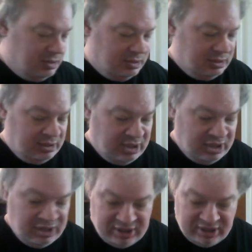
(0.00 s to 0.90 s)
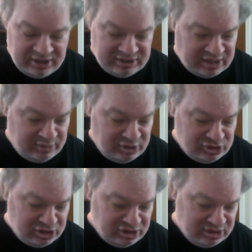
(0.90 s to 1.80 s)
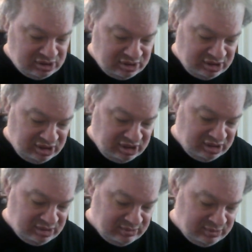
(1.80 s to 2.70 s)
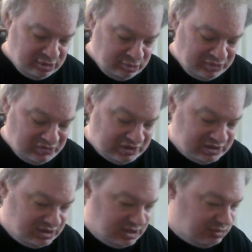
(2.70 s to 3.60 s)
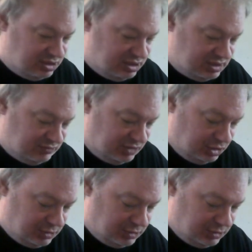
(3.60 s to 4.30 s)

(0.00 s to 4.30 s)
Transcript: Okay, as I mentioned in the previous attempt at this video,